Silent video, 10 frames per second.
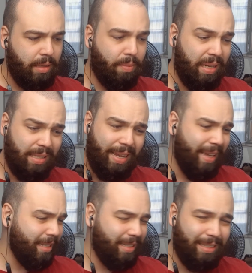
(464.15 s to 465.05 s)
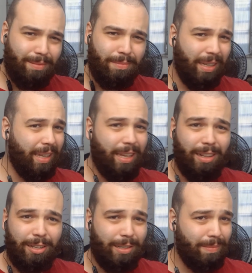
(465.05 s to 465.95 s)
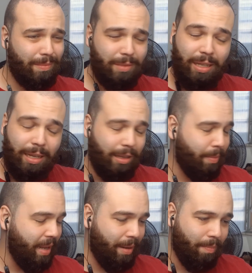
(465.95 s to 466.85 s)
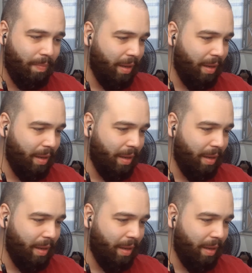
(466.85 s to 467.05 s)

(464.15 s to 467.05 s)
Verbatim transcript: The bass line is killer. Killer, man.